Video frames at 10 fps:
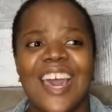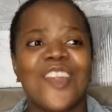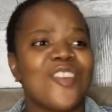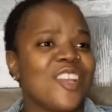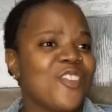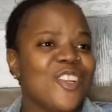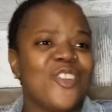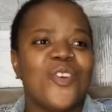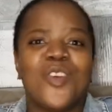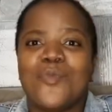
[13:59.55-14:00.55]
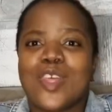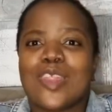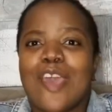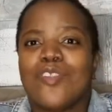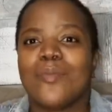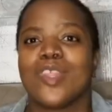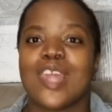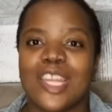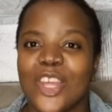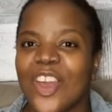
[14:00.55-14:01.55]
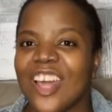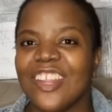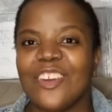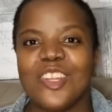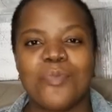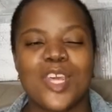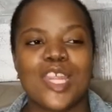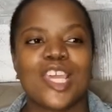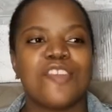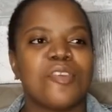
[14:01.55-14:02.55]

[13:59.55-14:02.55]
I don't actually know where you must have them inside the car. The only place I